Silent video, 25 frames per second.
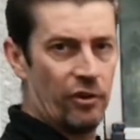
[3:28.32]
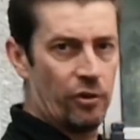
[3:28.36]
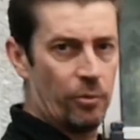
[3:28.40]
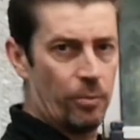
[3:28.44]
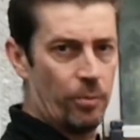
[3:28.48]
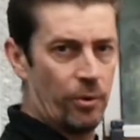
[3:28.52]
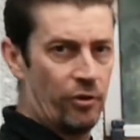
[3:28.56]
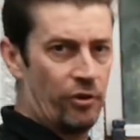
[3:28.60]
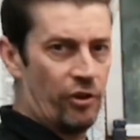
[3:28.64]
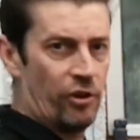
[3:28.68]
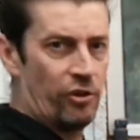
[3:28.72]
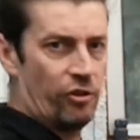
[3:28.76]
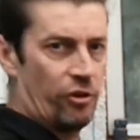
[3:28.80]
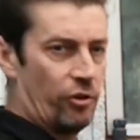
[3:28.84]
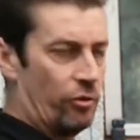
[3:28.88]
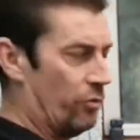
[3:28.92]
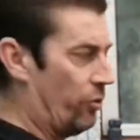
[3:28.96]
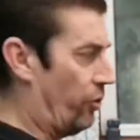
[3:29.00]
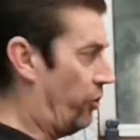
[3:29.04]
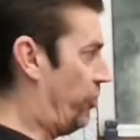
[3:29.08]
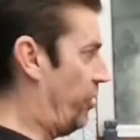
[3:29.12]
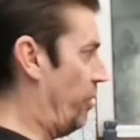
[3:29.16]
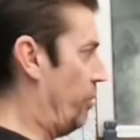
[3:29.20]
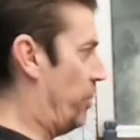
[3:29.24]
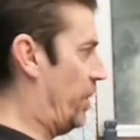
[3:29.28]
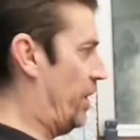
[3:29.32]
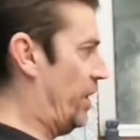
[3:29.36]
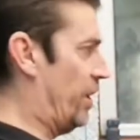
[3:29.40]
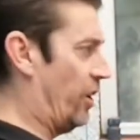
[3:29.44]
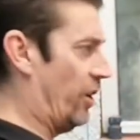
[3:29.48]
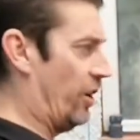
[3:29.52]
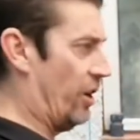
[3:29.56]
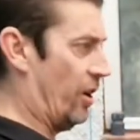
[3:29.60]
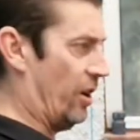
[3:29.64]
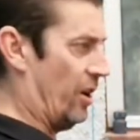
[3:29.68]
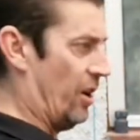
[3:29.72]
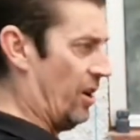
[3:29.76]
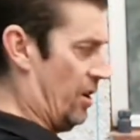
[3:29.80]
into position, we're simply
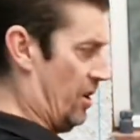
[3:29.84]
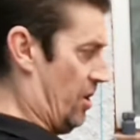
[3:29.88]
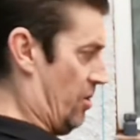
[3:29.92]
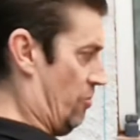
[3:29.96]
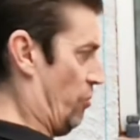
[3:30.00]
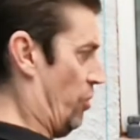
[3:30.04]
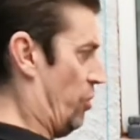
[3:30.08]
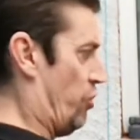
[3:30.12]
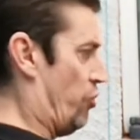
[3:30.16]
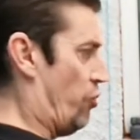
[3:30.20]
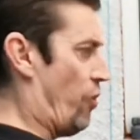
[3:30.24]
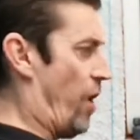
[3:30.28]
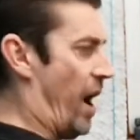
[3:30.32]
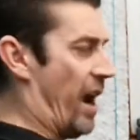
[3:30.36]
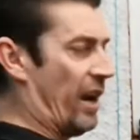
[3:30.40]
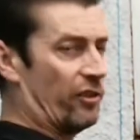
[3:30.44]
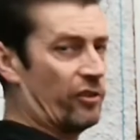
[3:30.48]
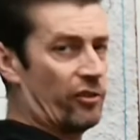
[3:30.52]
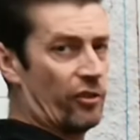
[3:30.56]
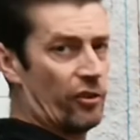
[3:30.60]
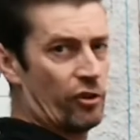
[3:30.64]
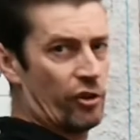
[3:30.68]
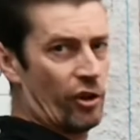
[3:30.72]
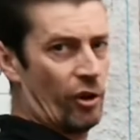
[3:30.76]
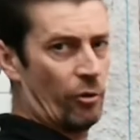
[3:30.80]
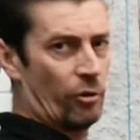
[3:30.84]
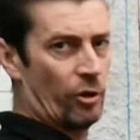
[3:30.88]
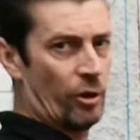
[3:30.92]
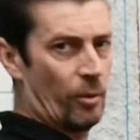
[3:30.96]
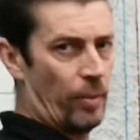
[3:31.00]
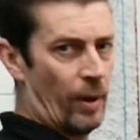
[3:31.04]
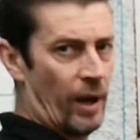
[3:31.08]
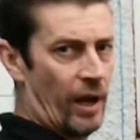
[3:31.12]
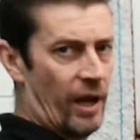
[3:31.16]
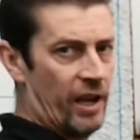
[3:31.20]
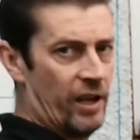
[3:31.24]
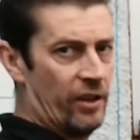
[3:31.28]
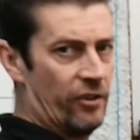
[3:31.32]
going to retract the shoulder
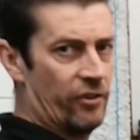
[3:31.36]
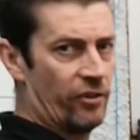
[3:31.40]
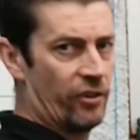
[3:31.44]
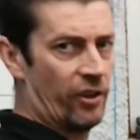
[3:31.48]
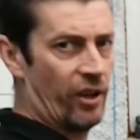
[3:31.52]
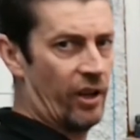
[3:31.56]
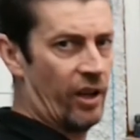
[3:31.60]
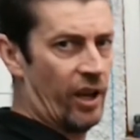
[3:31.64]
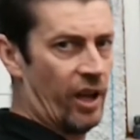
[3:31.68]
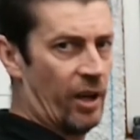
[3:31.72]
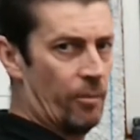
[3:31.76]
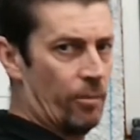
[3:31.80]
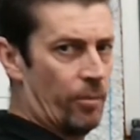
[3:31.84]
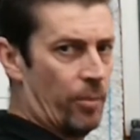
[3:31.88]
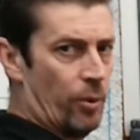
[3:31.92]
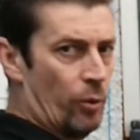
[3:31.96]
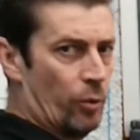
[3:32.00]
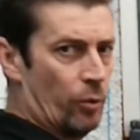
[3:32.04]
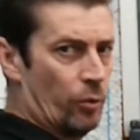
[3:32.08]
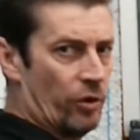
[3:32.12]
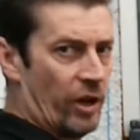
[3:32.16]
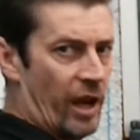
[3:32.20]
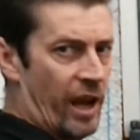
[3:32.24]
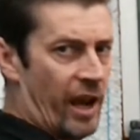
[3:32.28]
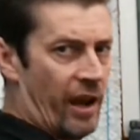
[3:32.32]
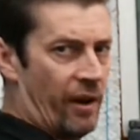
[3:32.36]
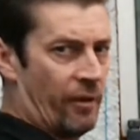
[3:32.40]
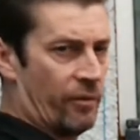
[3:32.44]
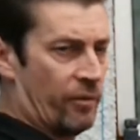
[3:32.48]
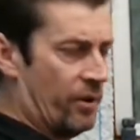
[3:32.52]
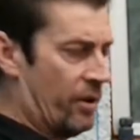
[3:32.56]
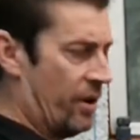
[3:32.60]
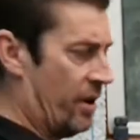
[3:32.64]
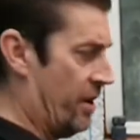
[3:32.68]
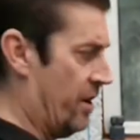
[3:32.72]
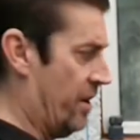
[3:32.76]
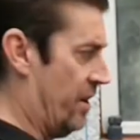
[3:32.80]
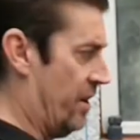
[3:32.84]
blades and then pull down.